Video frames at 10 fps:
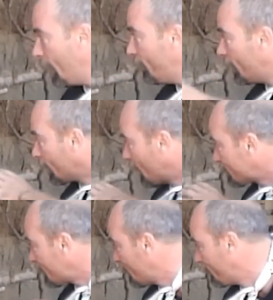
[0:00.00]
and then it
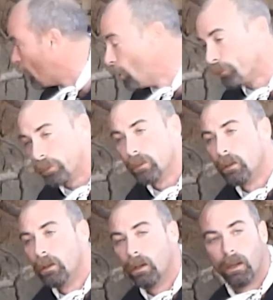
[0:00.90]
got sanded over
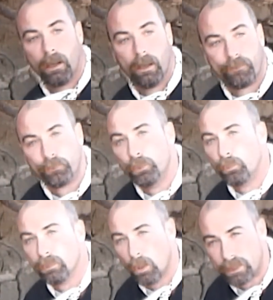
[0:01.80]

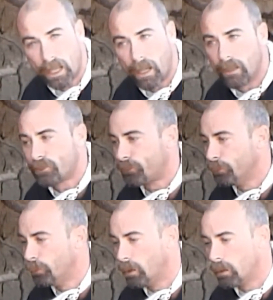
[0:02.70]
through low tides,
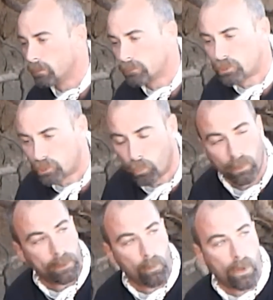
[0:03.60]
through
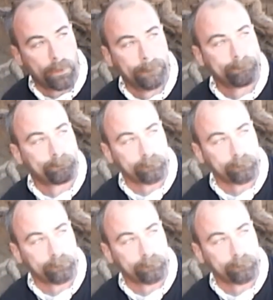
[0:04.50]
swirling water,